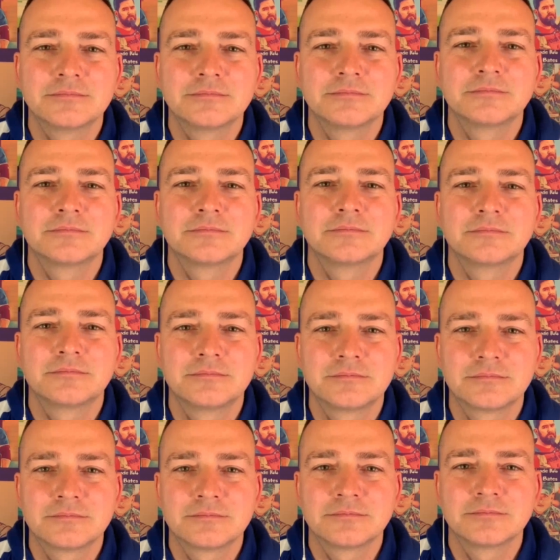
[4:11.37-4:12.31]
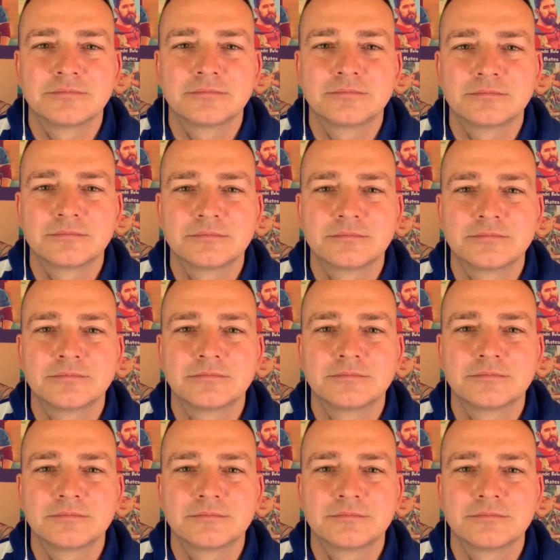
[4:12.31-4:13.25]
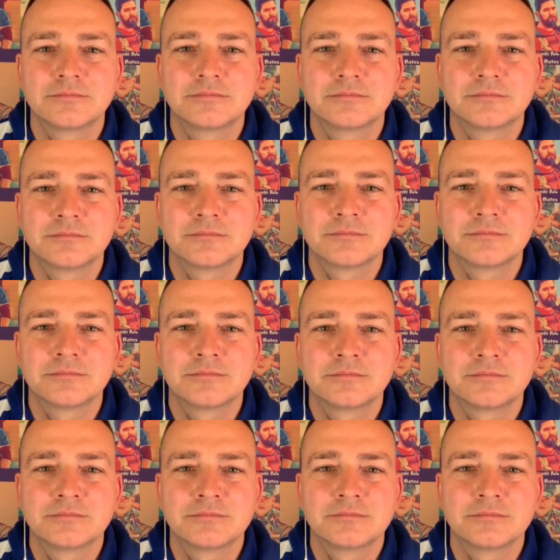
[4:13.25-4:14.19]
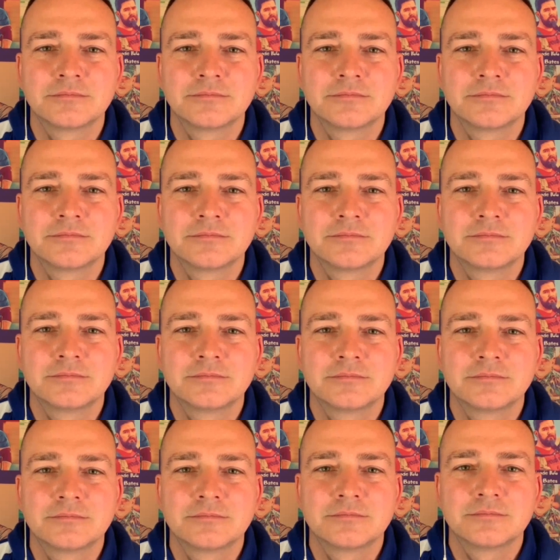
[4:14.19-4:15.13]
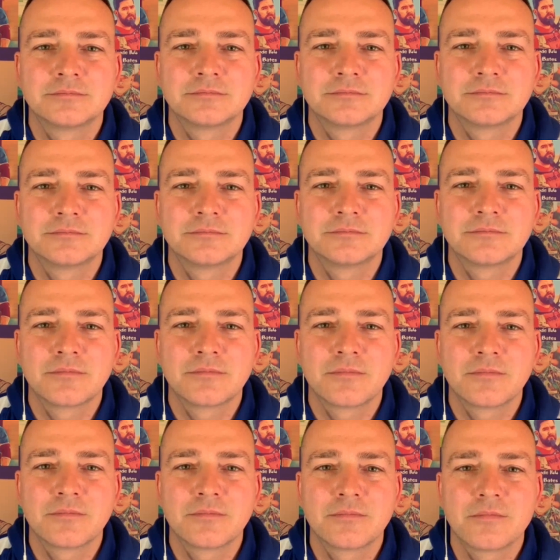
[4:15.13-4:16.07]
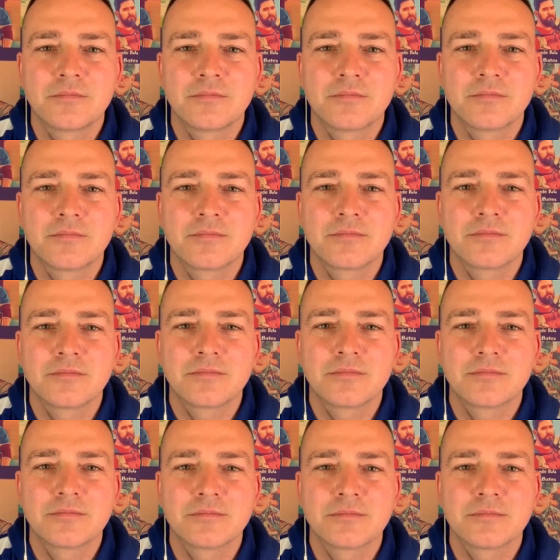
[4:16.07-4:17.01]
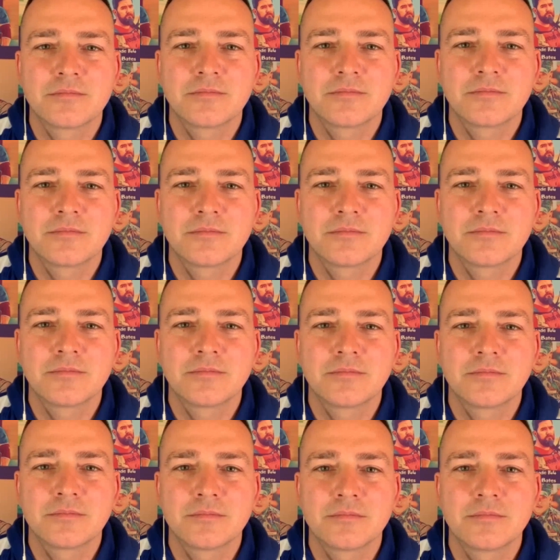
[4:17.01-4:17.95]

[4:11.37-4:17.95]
[no speech]